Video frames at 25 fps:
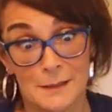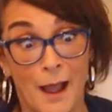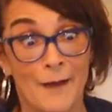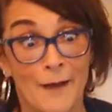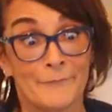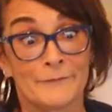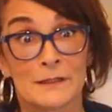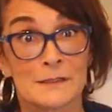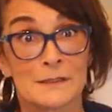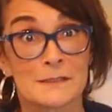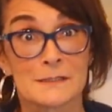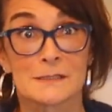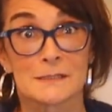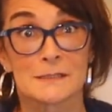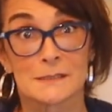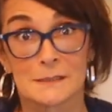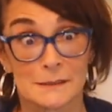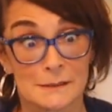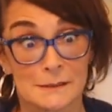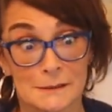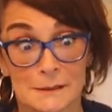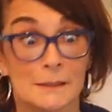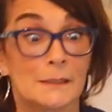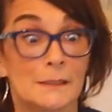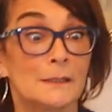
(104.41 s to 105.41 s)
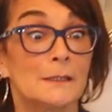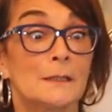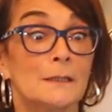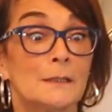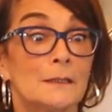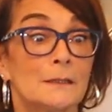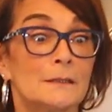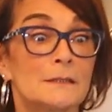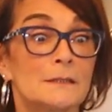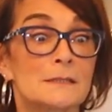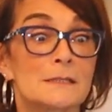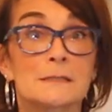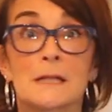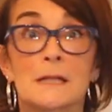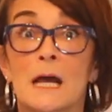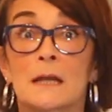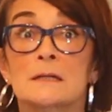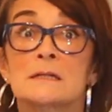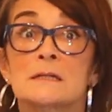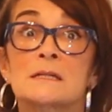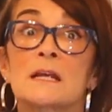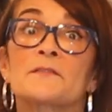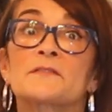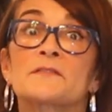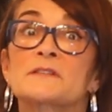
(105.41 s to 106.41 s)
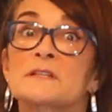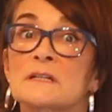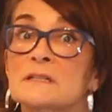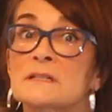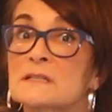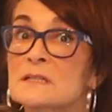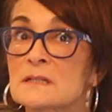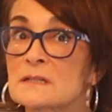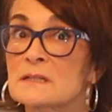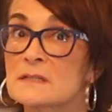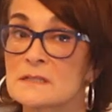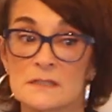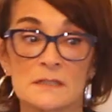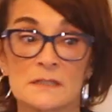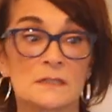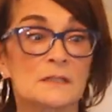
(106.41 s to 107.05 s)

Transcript: obviously, is not a death sentence.